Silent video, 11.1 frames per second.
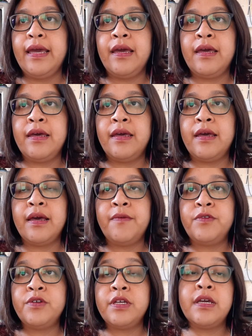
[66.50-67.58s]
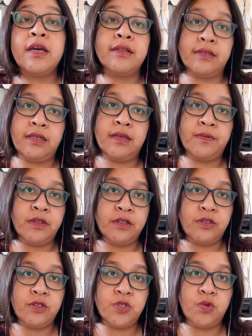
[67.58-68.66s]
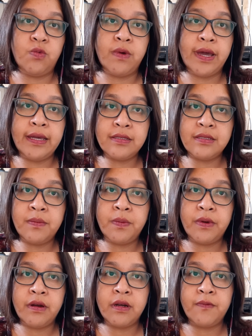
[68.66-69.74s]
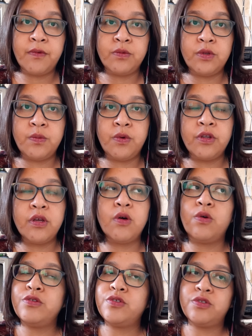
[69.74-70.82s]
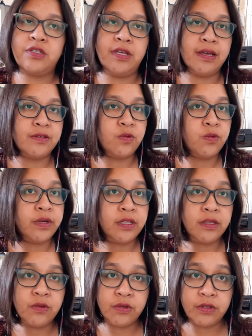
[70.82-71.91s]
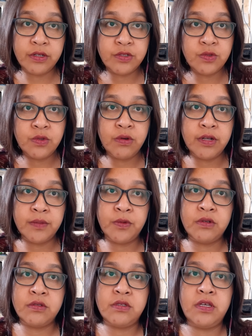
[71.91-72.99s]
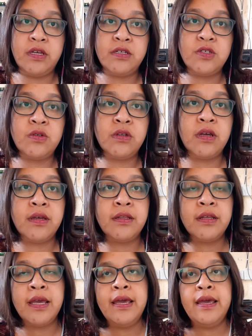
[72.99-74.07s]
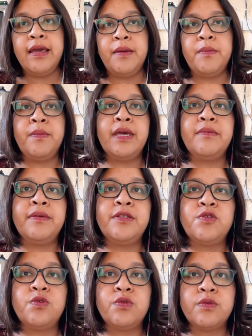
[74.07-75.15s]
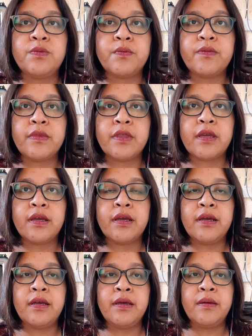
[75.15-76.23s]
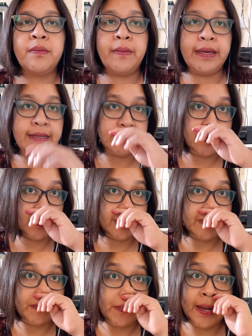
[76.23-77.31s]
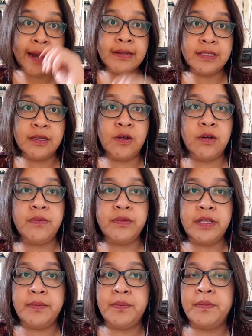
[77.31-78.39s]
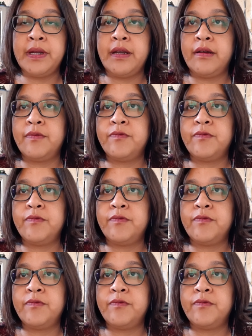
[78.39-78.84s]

And if the teacher writes the paragraph on the board, also she has to read in order to correct pronunciation and maybe to make students part of the paragraph.